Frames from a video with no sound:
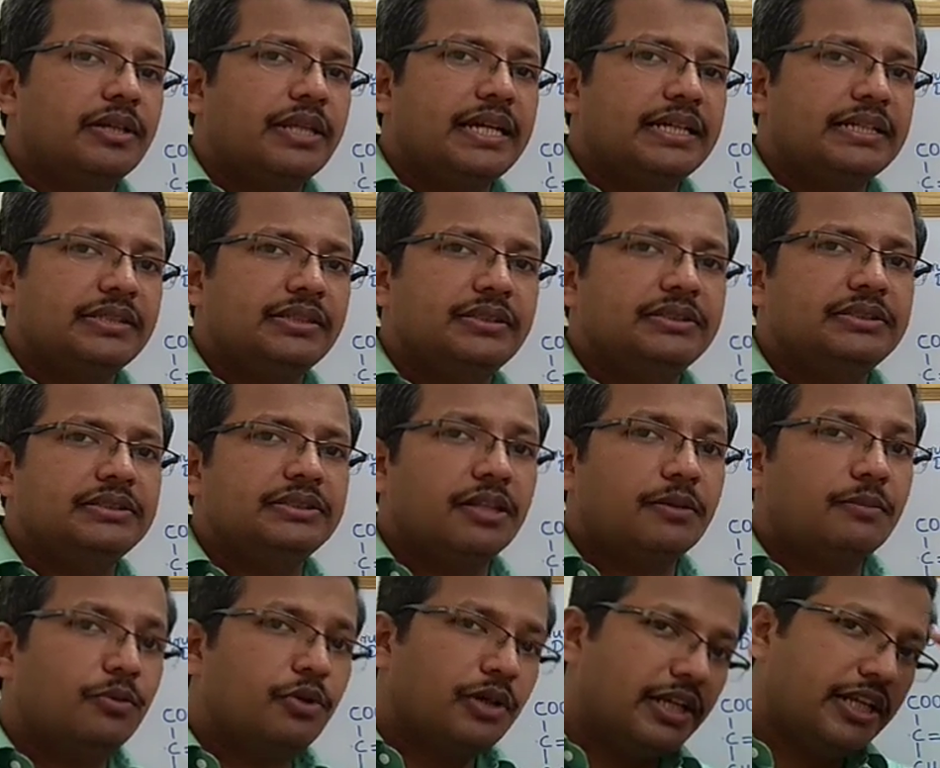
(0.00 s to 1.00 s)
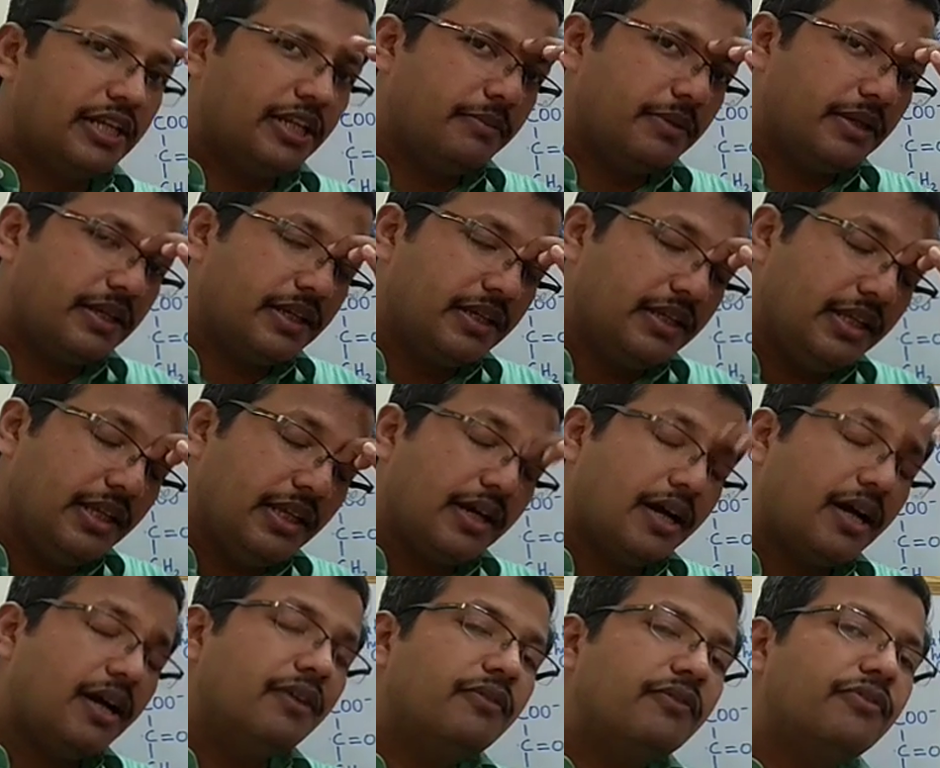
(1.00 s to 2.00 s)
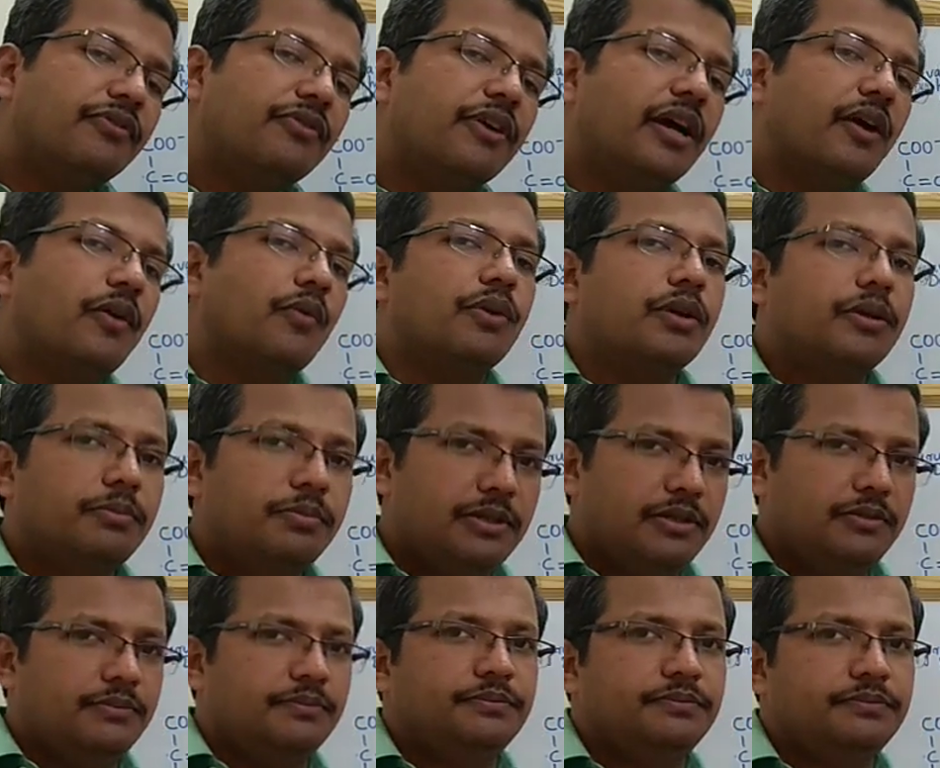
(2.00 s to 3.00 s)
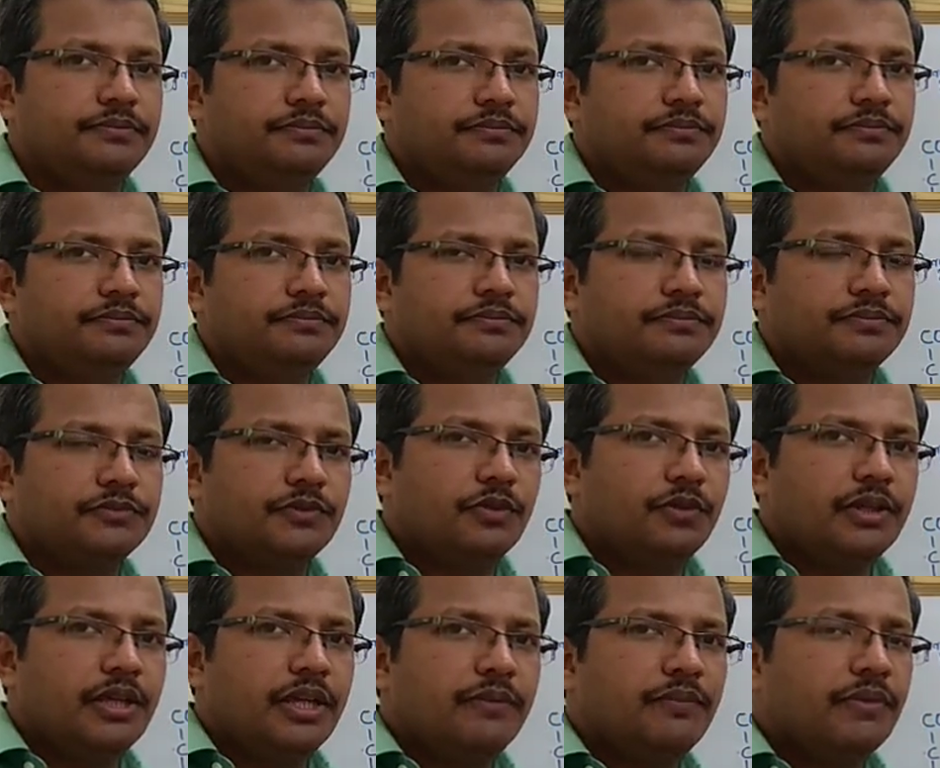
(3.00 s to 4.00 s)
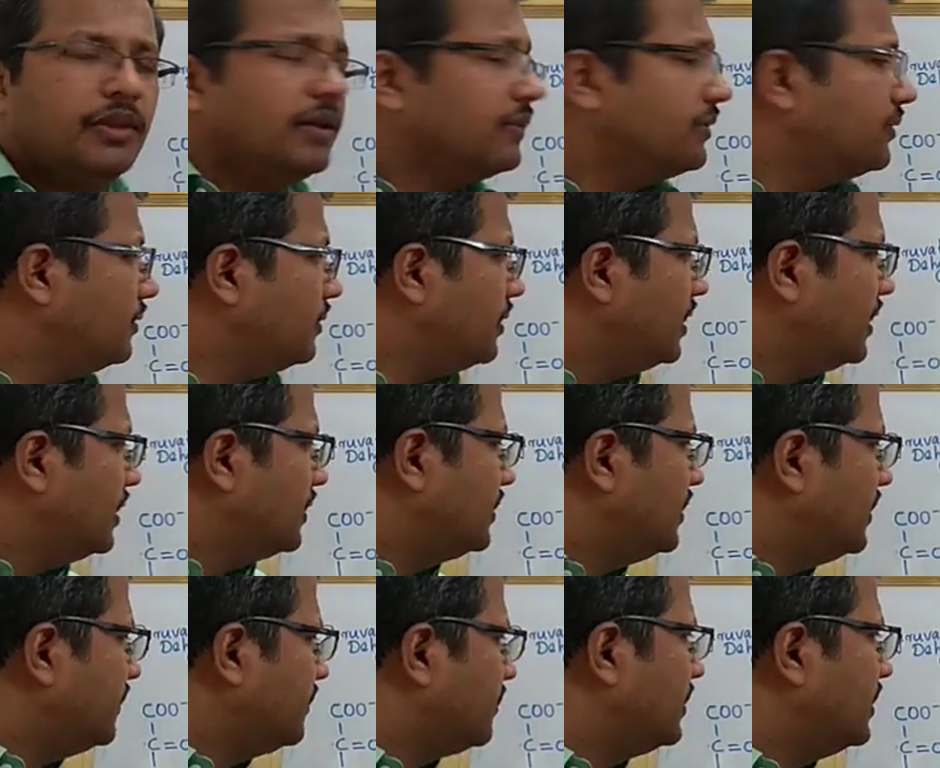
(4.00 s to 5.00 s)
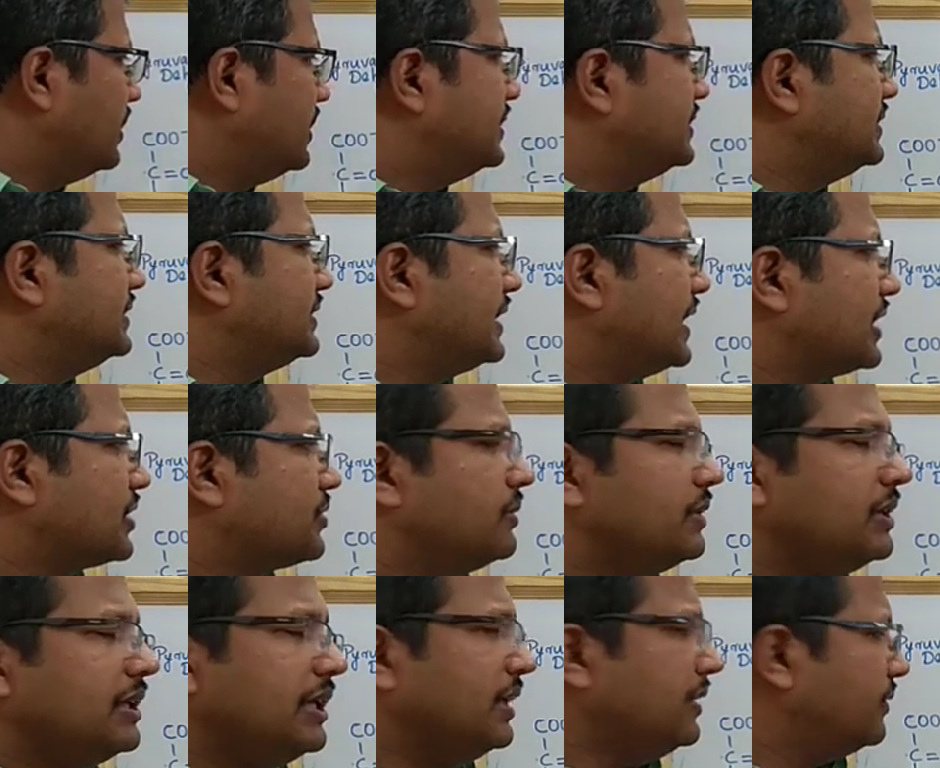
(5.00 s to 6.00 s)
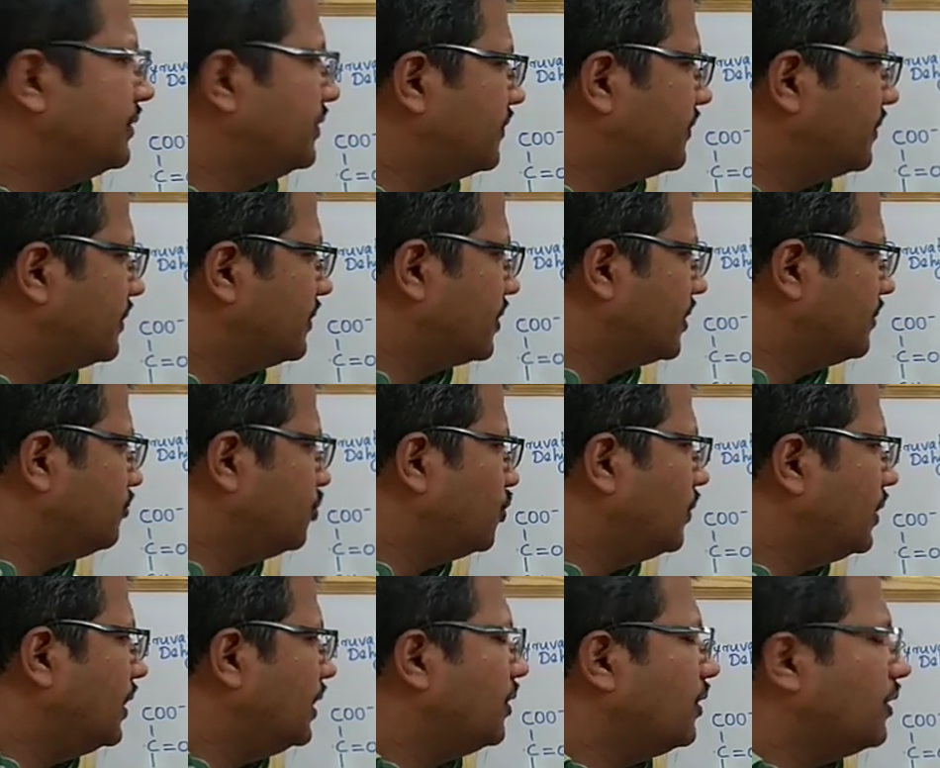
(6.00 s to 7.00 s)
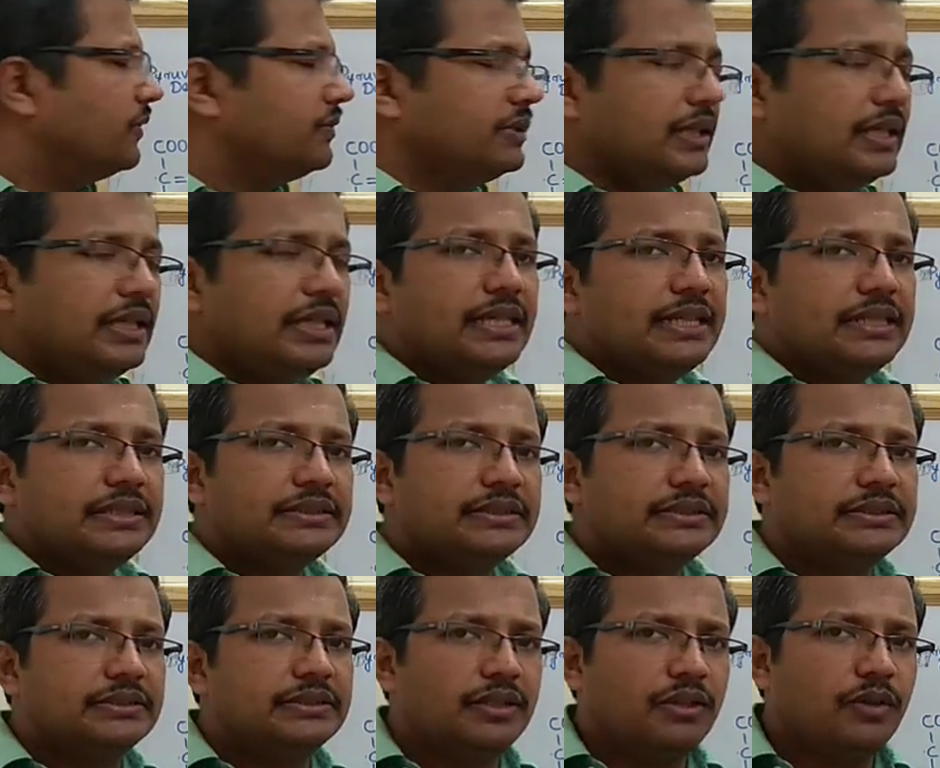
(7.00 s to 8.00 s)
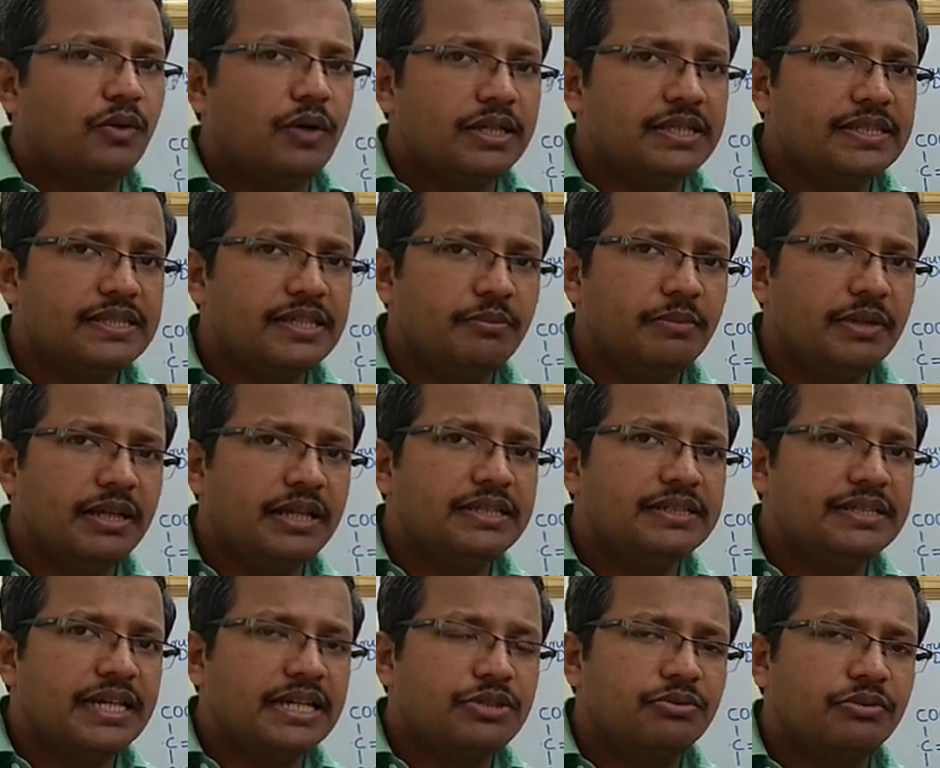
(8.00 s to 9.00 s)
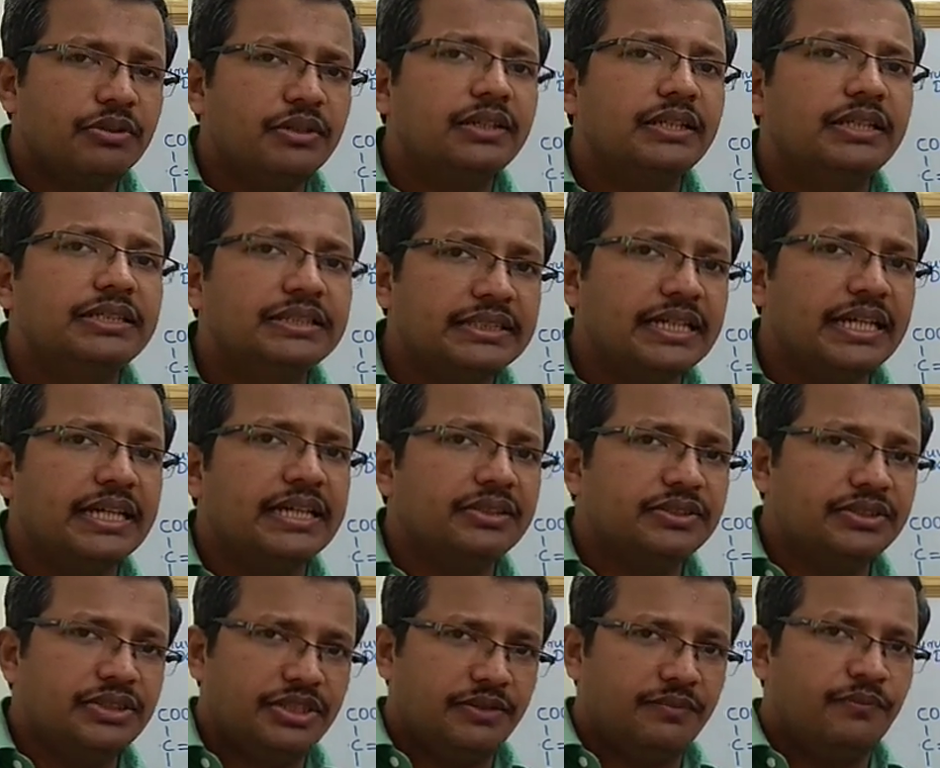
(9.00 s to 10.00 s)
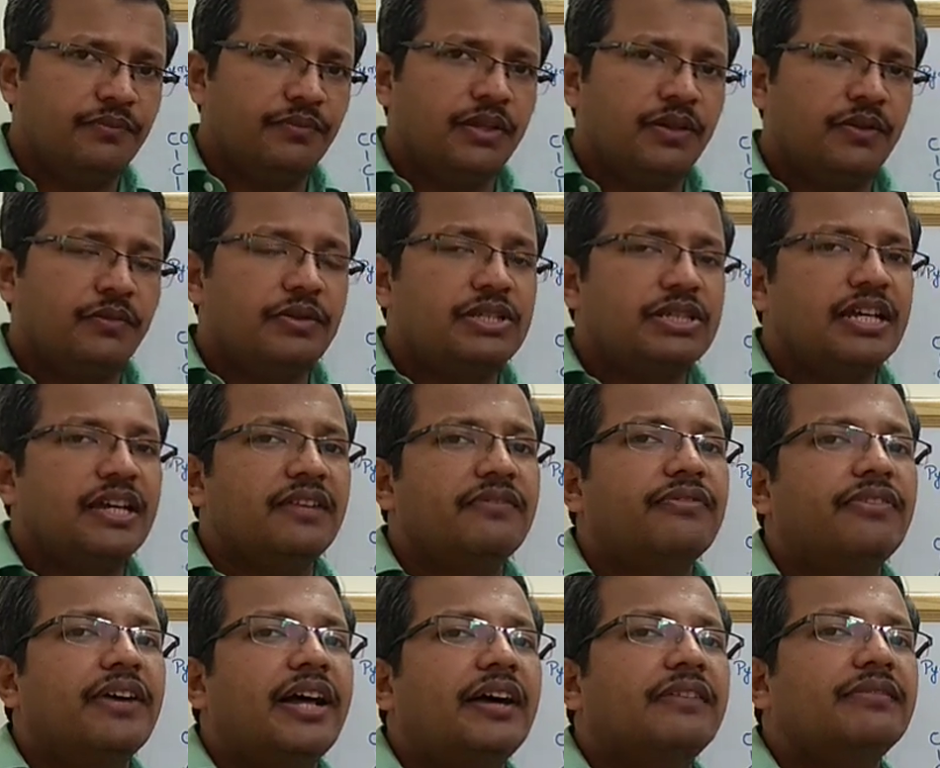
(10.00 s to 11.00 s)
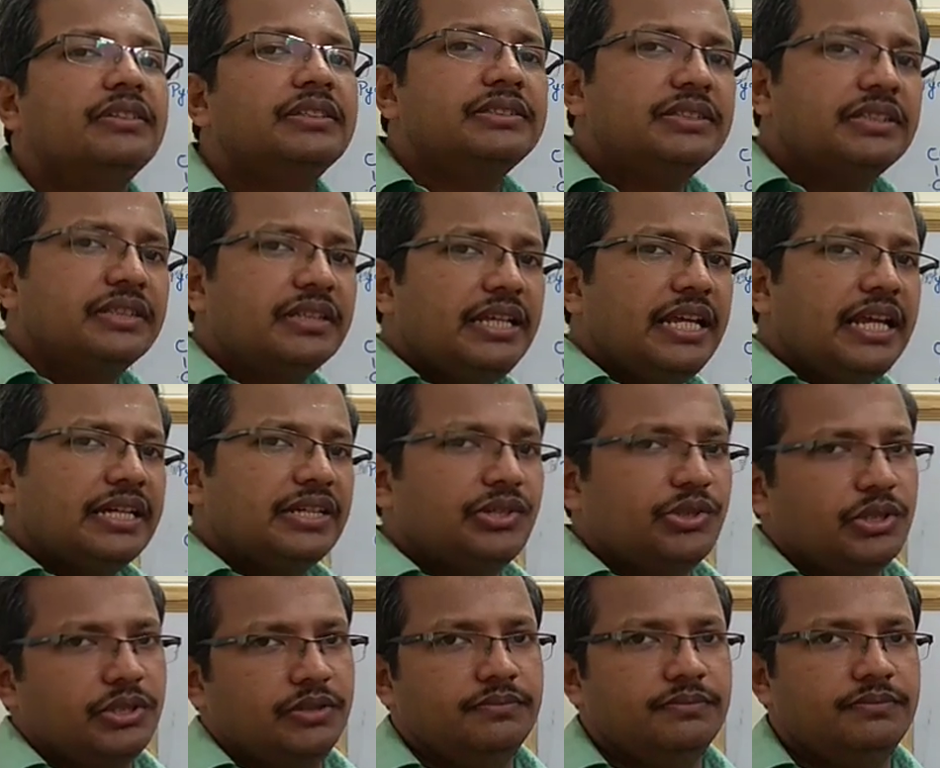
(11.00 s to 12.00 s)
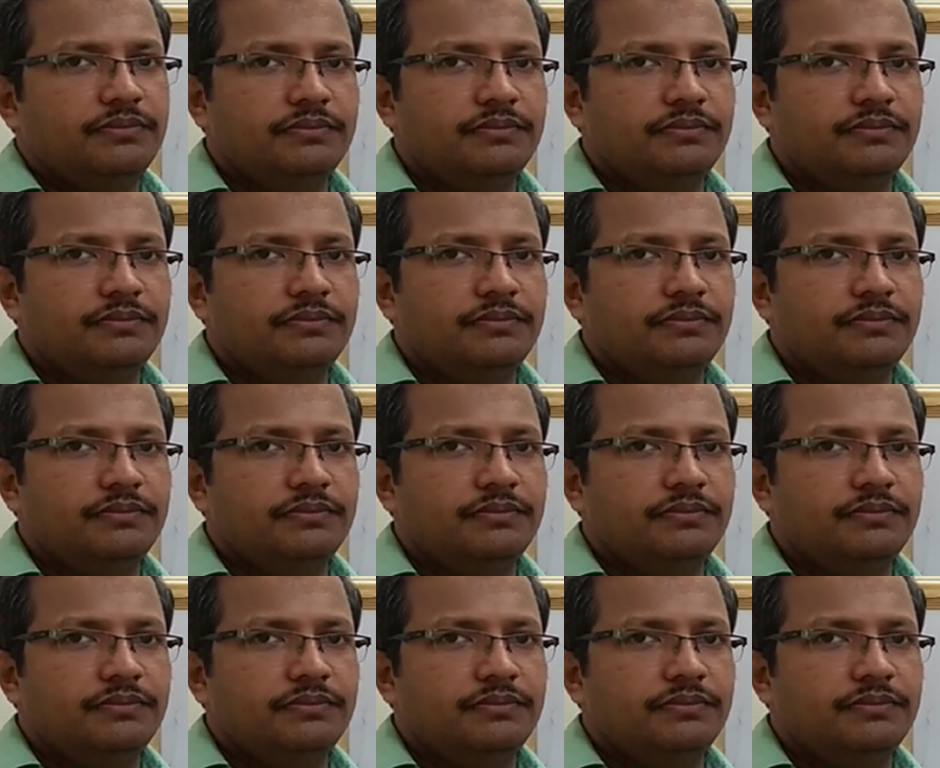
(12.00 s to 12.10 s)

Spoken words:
reaction is thermodynamically unfavorable. Okay, so this release is actually, this removal of the coenzyme A is actually releasing energy which can favor the reaction.